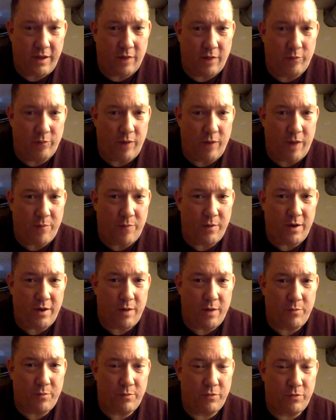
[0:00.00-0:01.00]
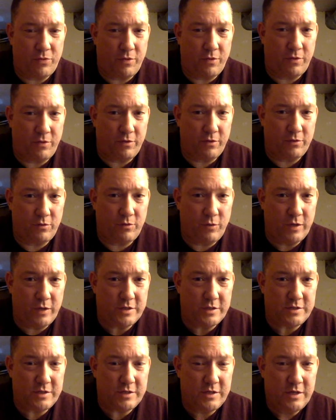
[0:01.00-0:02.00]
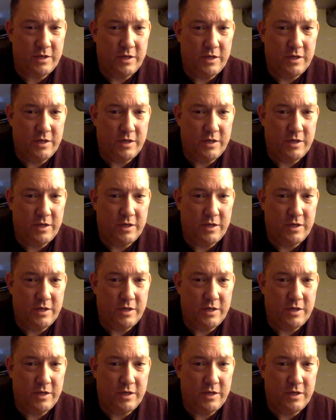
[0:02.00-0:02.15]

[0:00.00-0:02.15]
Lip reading: I'll wrap it up with the little twist.